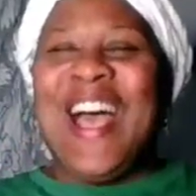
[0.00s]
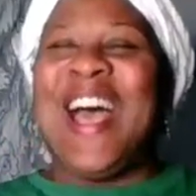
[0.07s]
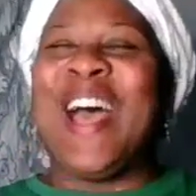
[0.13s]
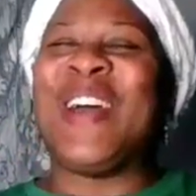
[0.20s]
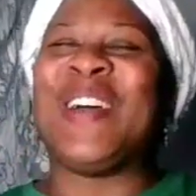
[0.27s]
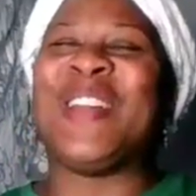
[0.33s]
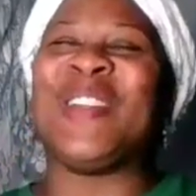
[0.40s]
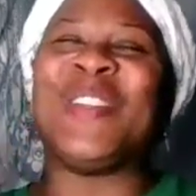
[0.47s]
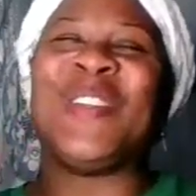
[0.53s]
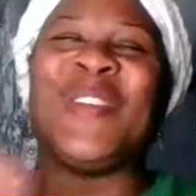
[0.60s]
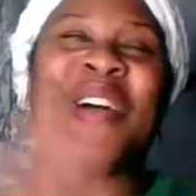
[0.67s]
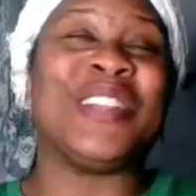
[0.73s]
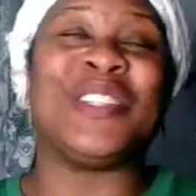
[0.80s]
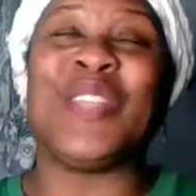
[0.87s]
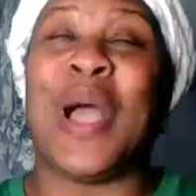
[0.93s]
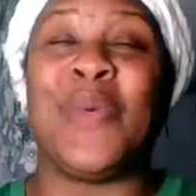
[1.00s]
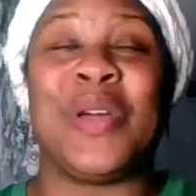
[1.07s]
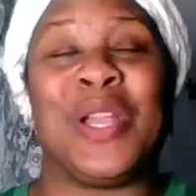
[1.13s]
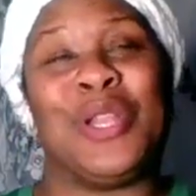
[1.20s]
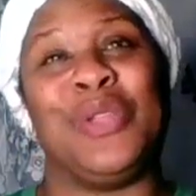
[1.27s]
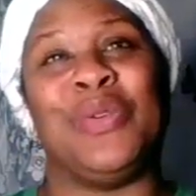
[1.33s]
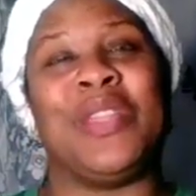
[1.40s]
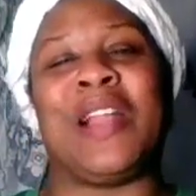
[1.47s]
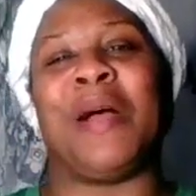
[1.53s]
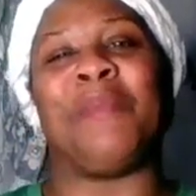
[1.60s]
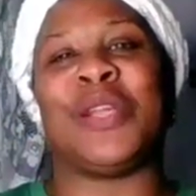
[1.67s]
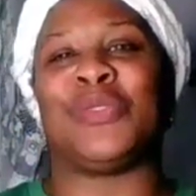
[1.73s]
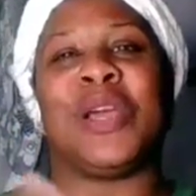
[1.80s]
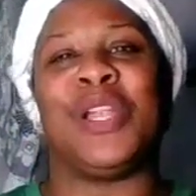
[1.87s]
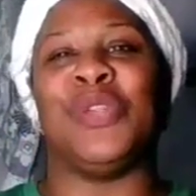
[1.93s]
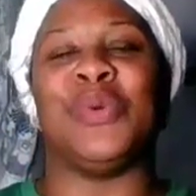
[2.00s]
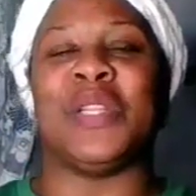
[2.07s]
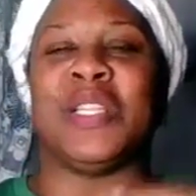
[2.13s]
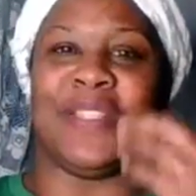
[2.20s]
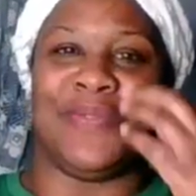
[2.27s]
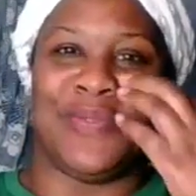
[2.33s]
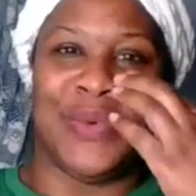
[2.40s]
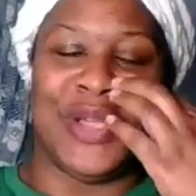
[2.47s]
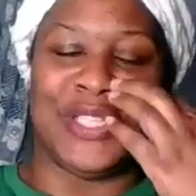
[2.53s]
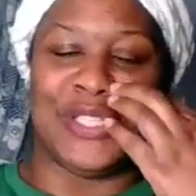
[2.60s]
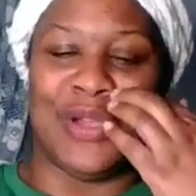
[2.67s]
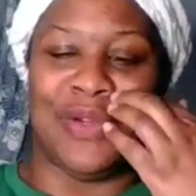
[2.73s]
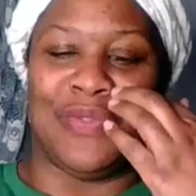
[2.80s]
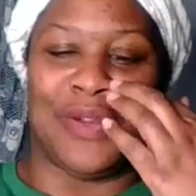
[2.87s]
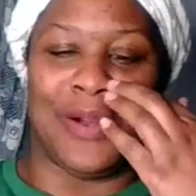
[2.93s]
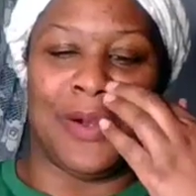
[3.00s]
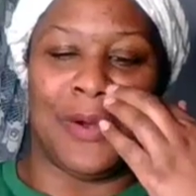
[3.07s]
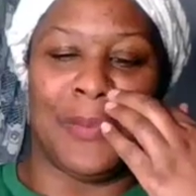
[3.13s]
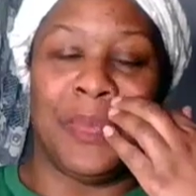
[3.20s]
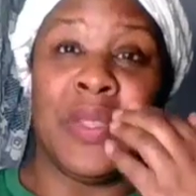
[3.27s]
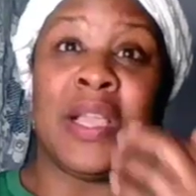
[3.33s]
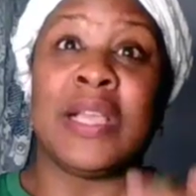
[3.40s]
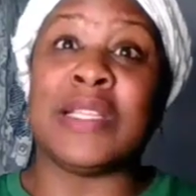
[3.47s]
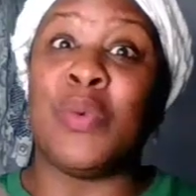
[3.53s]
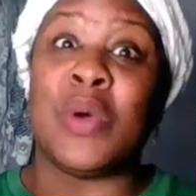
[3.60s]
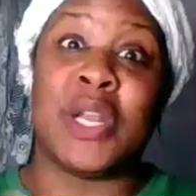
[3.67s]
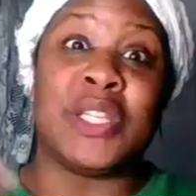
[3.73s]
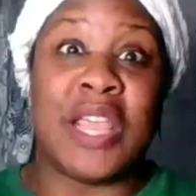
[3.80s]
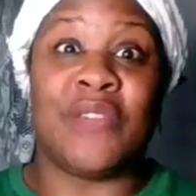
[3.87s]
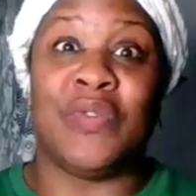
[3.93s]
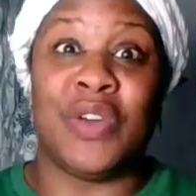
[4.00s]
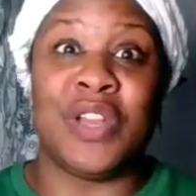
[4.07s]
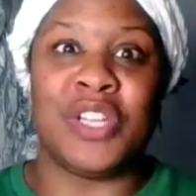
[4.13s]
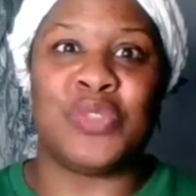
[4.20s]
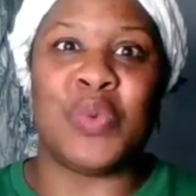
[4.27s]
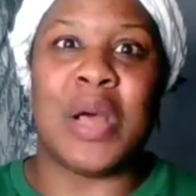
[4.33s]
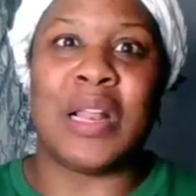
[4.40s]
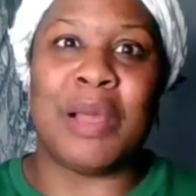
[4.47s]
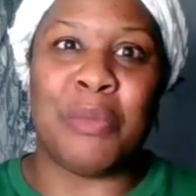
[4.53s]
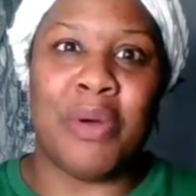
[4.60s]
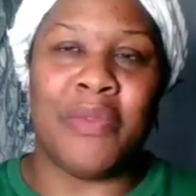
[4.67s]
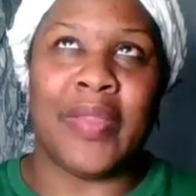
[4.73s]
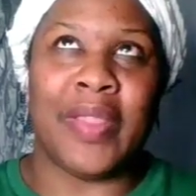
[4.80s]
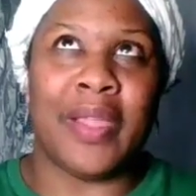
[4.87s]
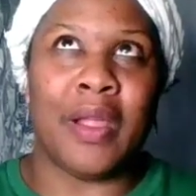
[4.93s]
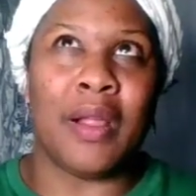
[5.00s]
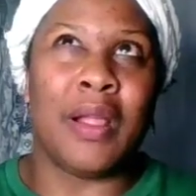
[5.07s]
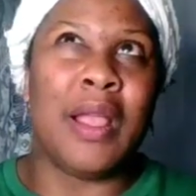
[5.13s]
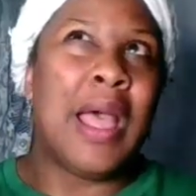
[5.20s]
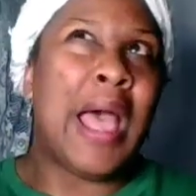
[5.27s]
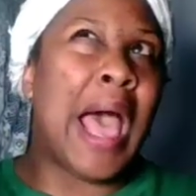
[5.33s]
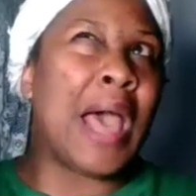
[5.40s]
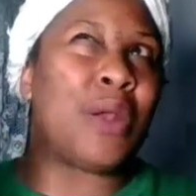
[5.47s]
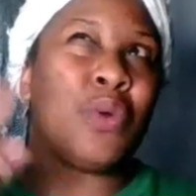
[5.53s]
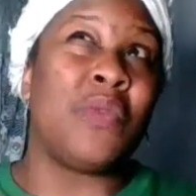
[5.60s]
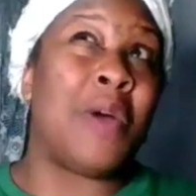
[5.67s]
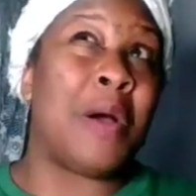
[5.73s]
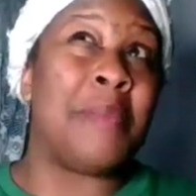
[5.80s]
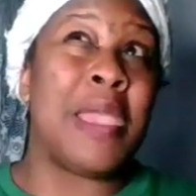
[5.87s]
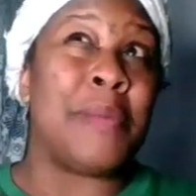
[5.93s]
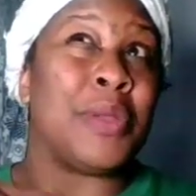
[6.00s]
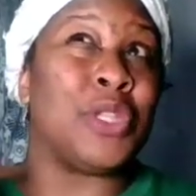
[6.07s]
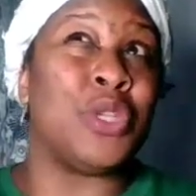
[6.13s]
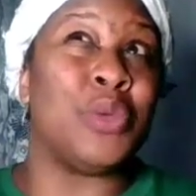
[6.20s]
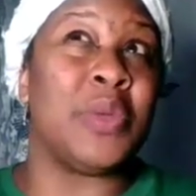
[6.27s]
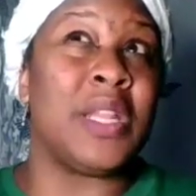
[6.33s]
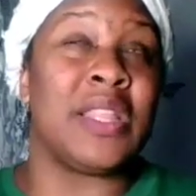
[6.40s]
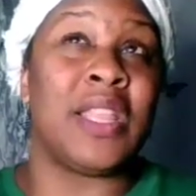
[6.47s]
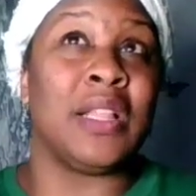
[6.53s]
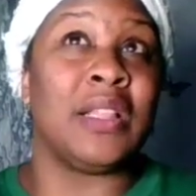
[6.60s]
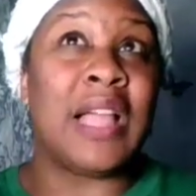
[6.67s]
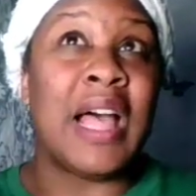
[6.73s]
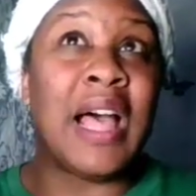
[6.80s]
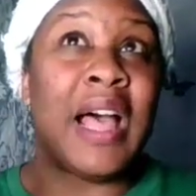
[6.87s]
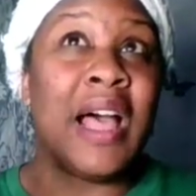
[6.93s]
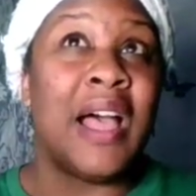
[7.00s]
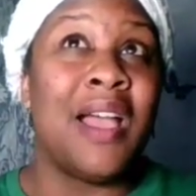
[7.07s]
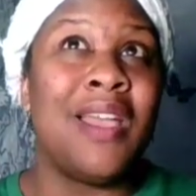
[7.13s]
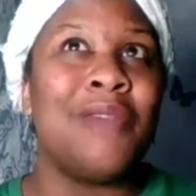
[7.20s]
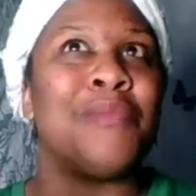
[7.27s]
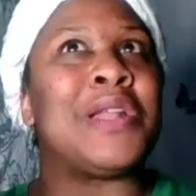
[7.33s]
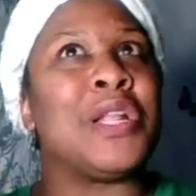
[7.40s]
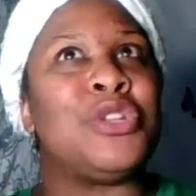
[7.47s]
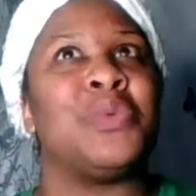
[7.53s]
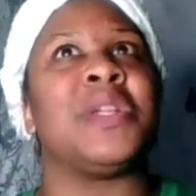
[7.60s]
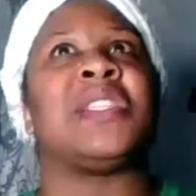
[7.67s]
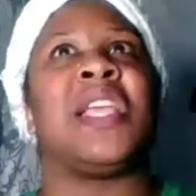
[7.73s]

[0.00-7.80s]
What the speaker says: I don't know. I want to do that. I might try to do it as a voiceover because I want to take footage while I'm over there. I don't know if I'll be able to do anything live, but I do want to